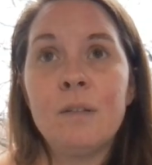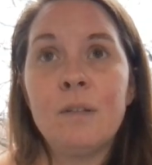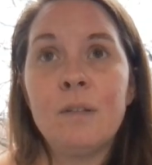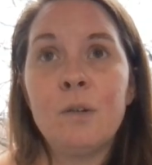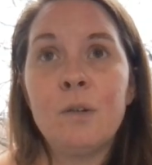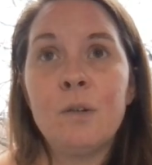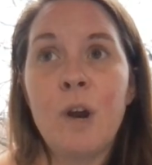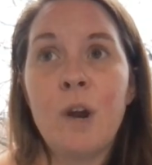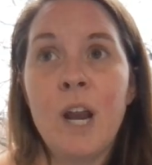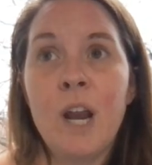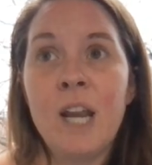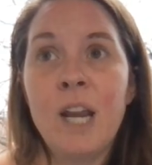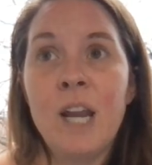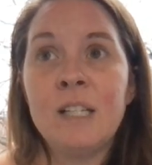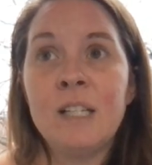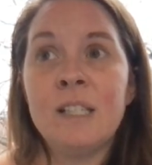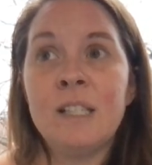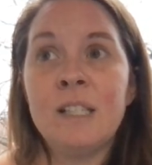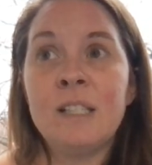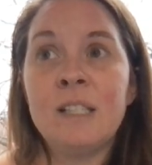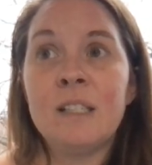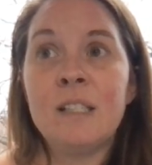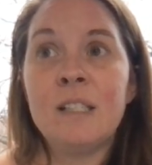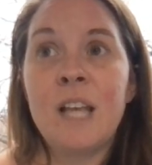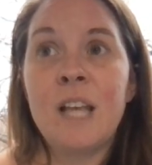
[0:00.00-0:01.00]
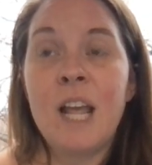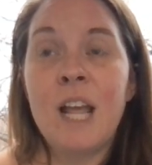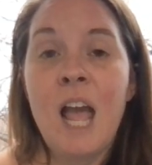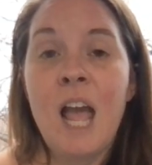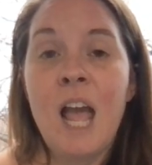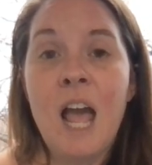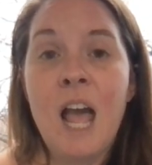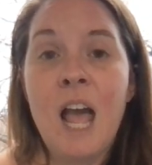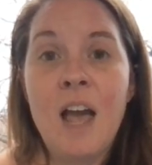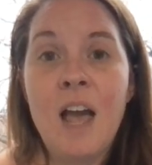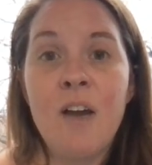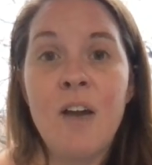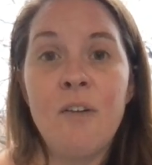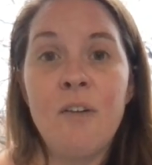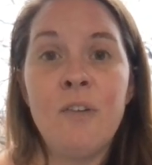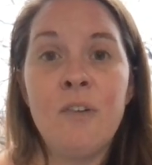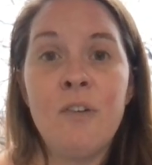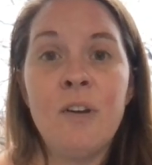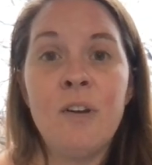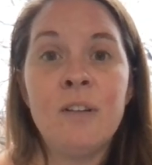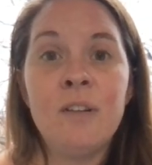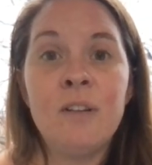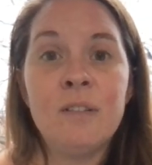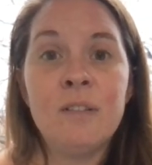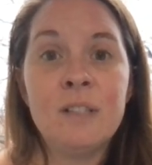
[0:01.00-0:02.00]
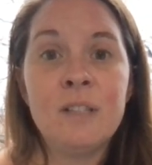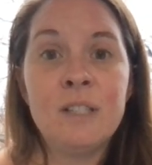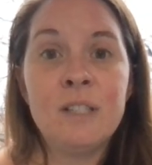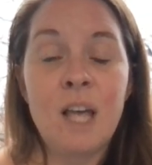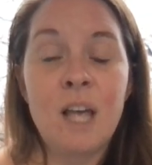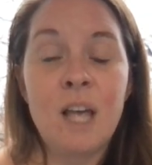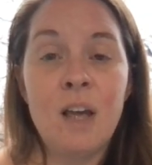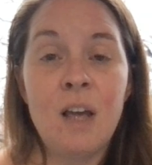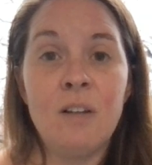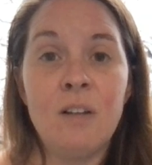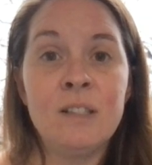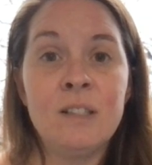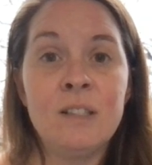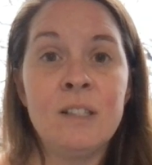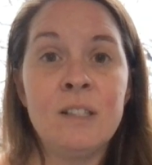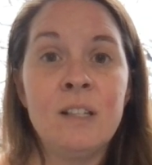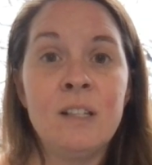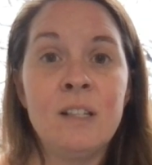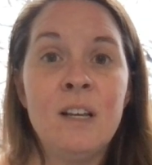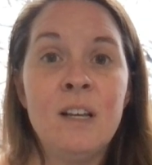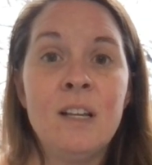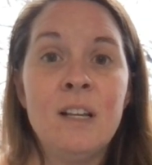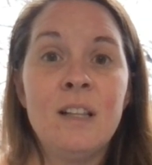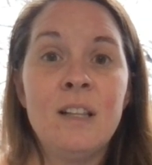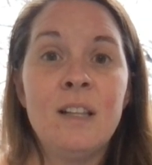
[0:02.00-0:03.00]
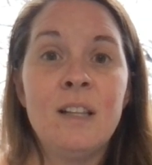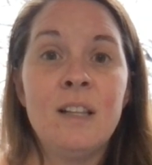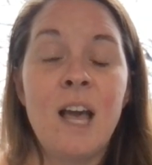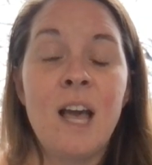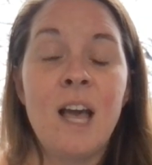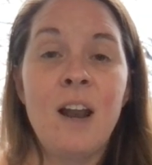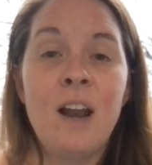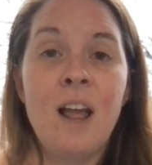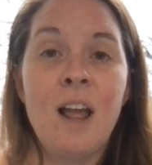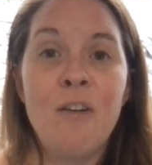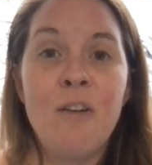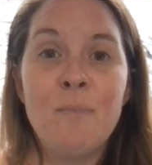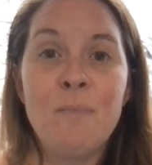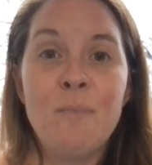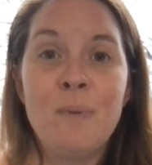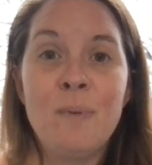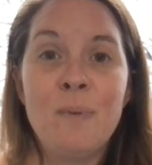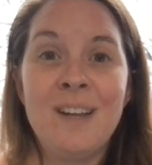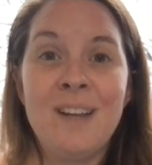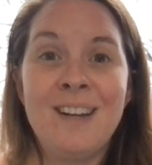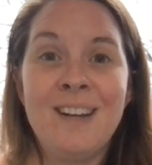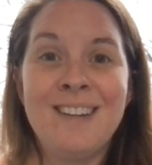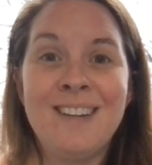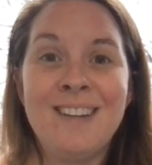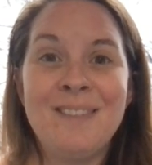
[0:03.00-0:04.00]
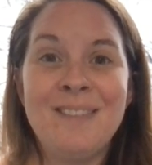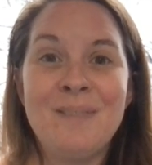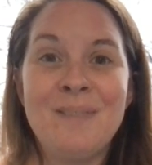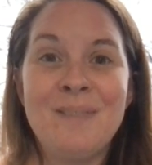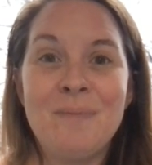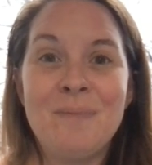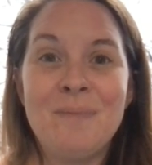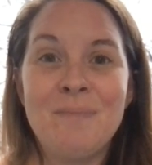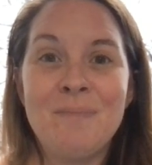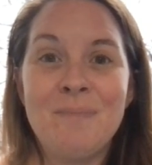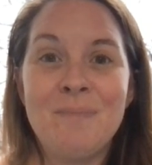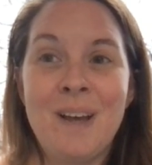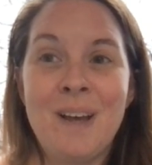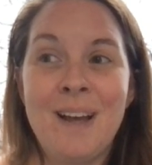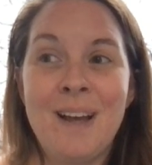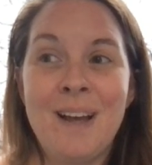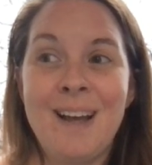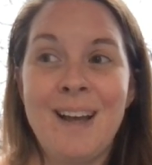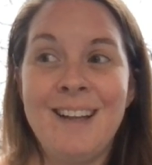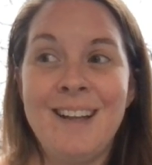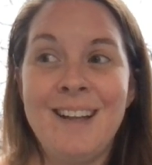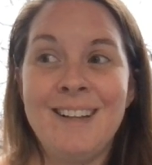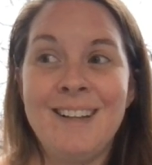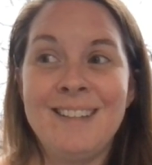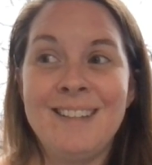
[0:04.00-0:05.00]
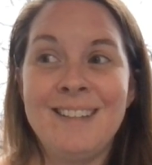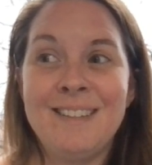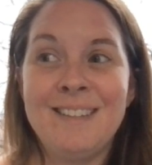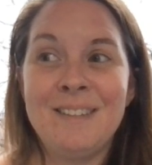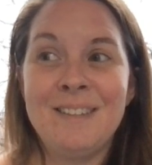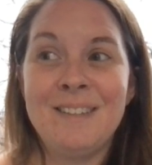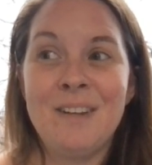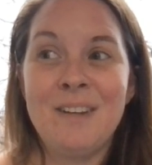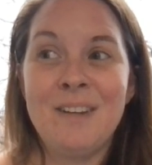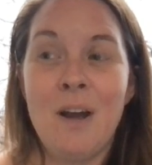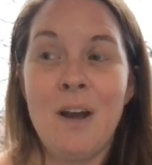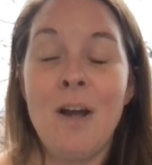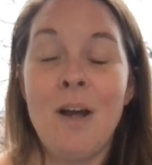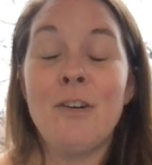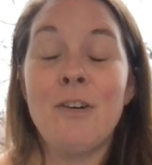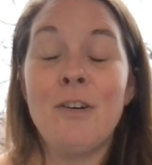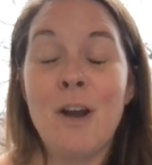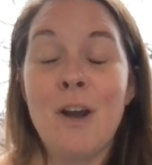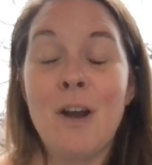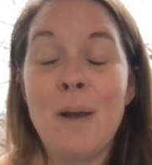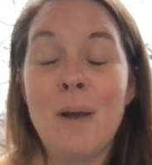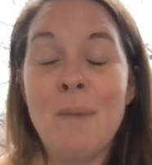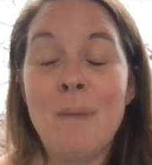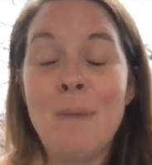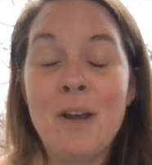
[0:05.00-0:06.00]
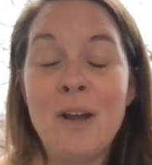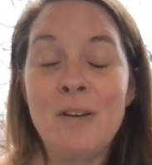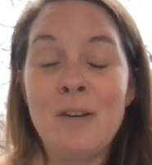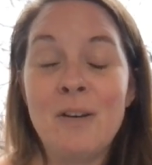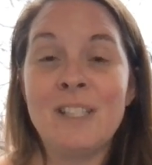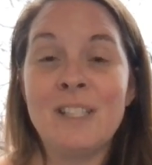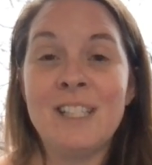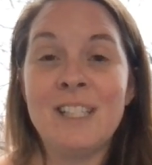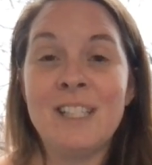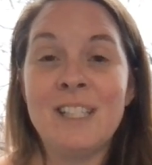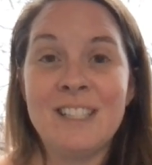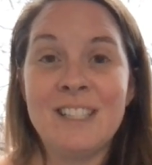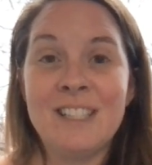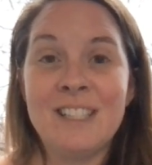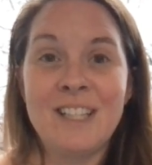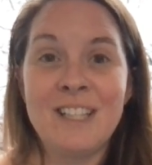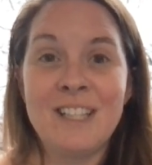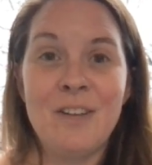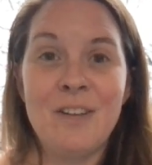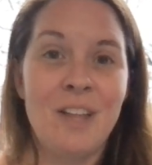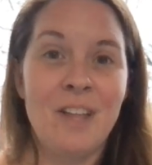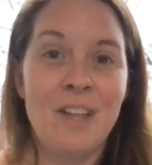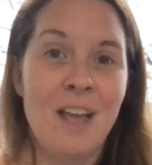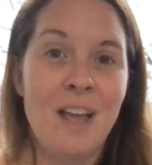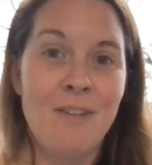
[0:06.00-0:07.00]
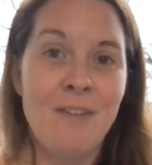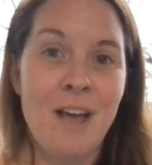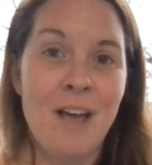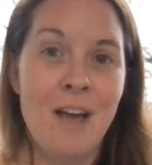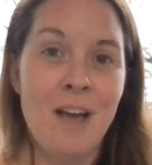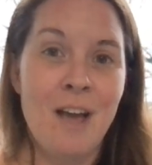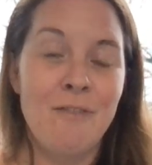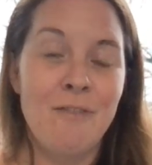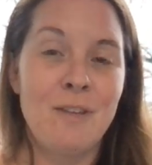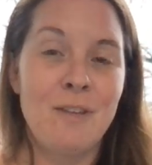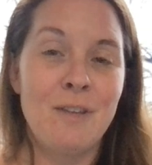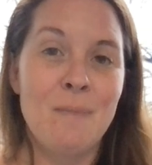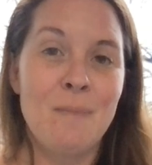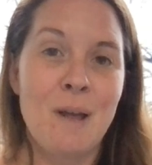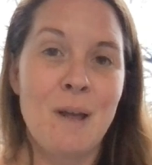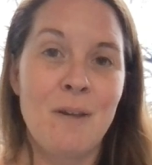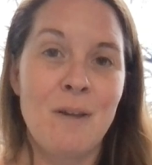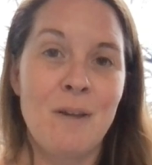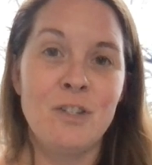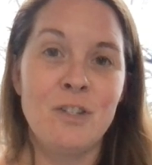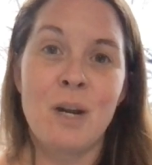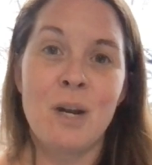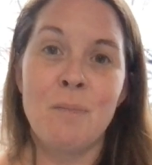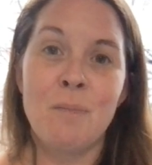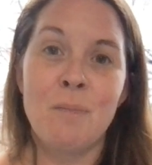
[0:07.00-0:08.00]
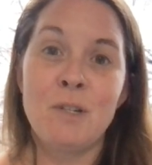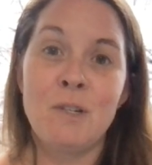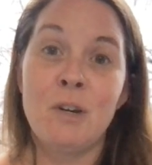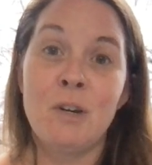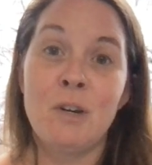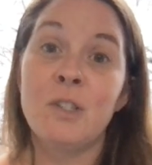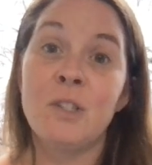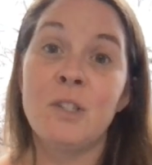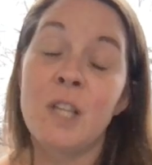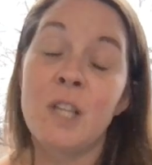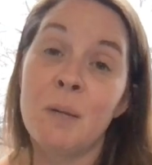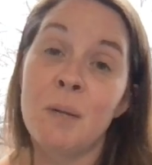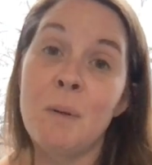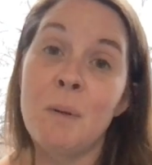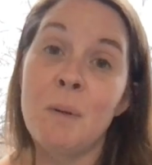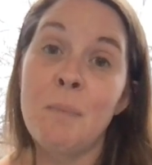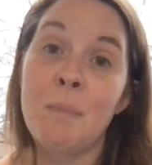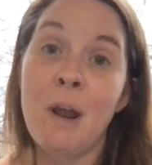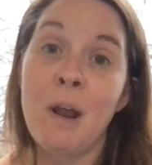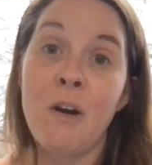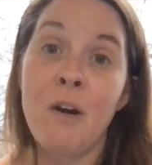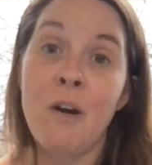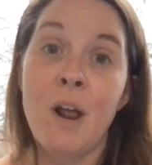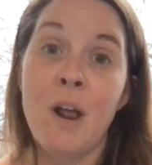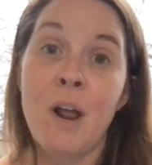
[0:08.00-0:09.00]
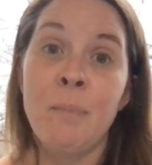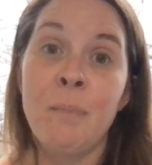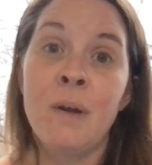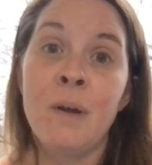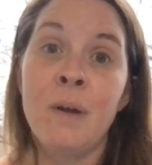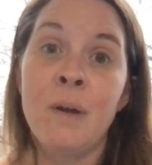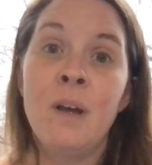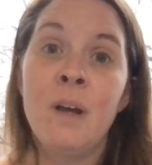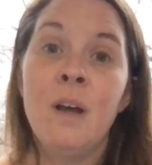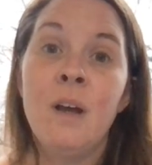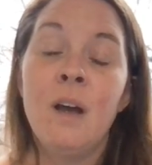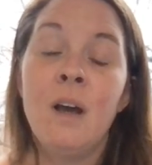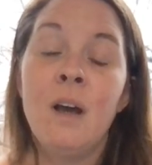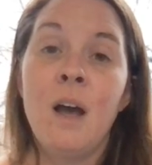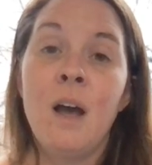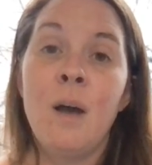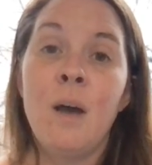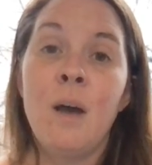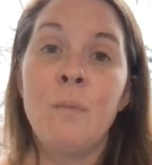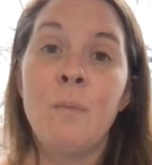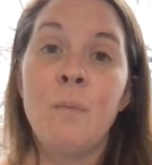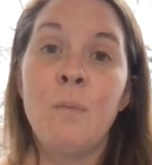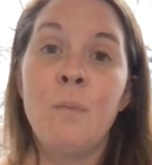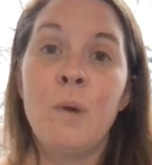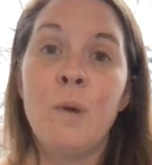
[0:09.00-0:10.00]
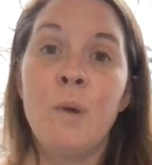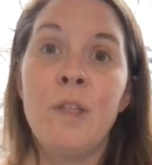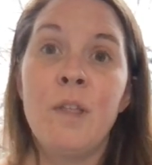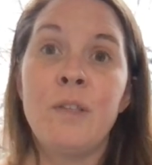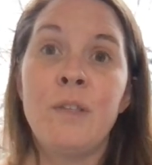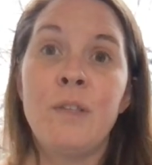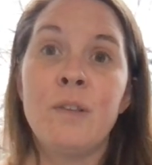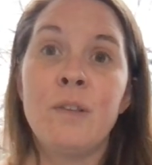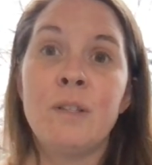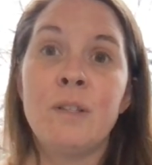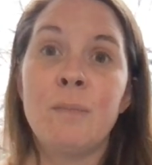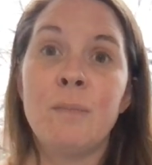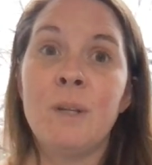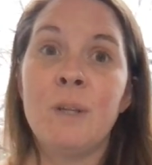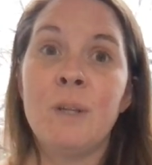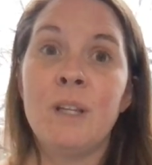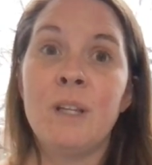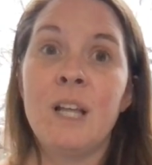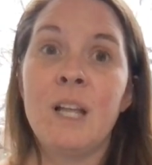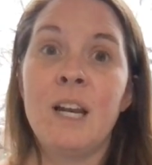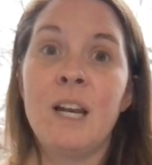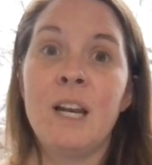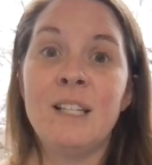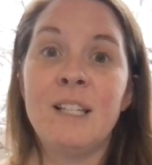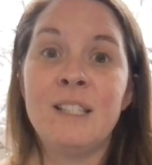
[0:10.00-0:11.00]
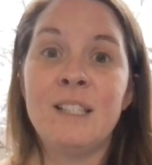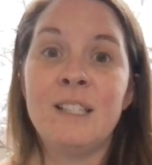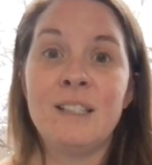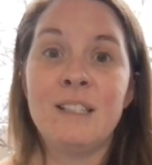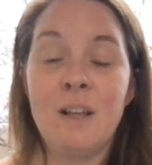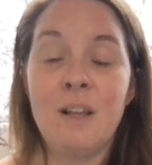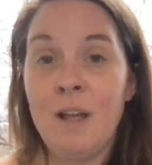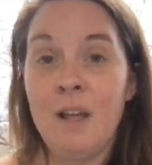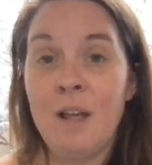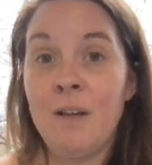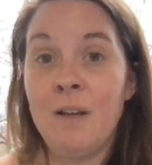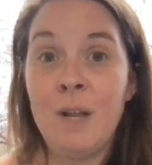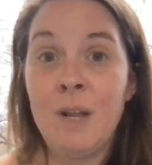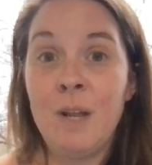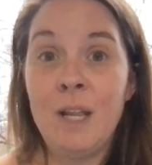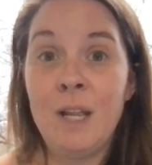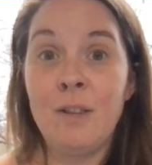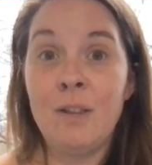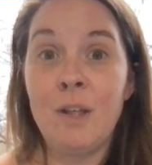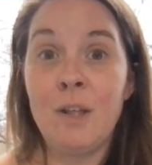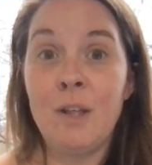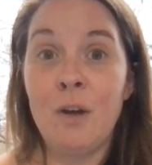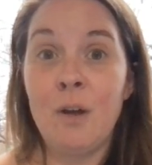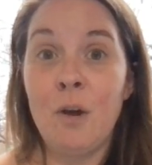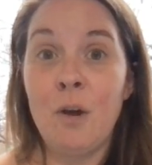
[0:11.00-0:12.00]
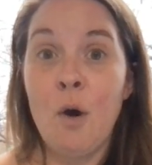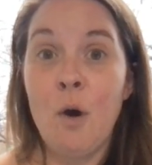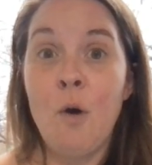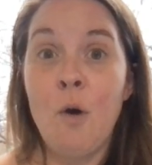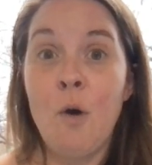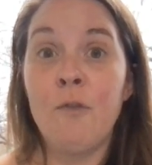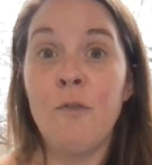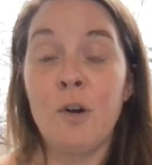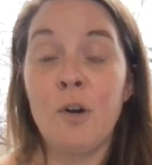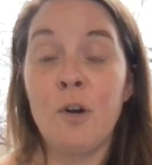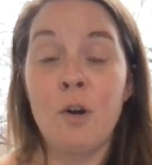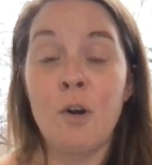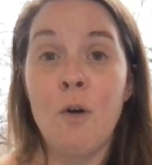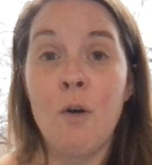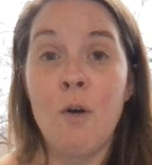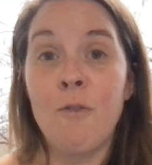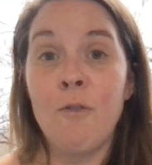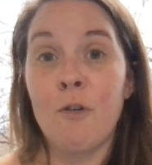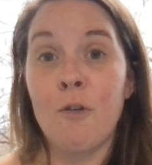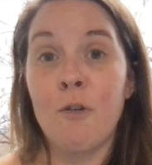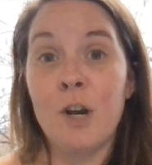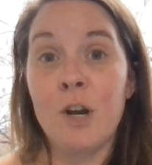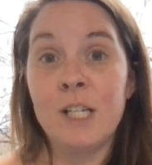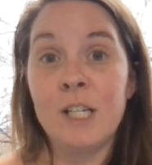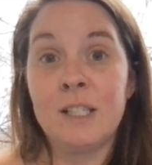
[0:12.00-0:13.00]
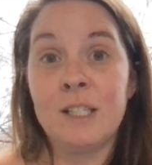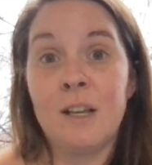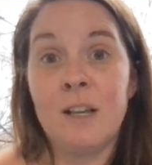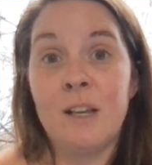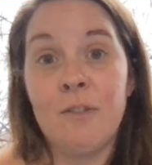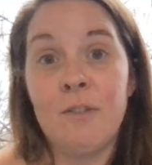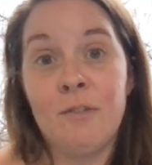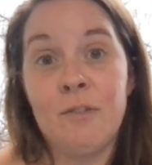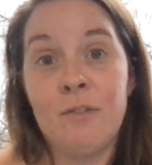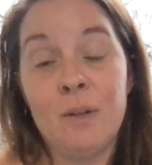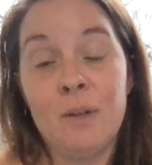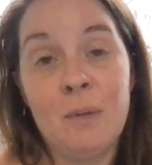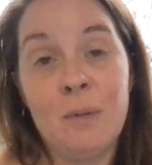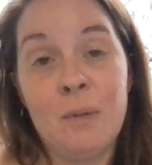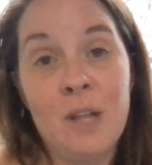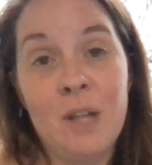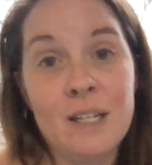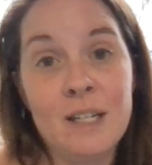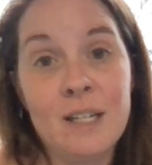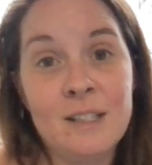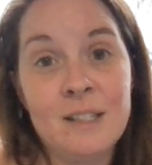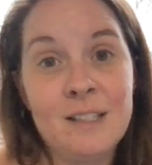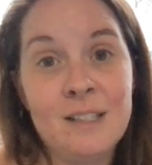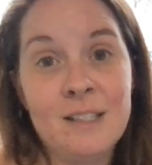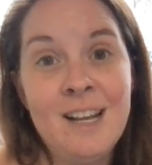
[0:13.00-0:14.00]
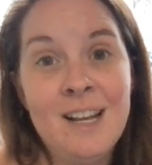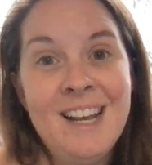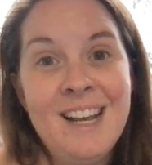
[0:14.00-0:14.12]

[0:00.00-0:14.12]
grains, they have cells that have been undergone meiosis so that they only have half the amount of genetic material, so they can be paired up with something that is in the ovaries of the plants.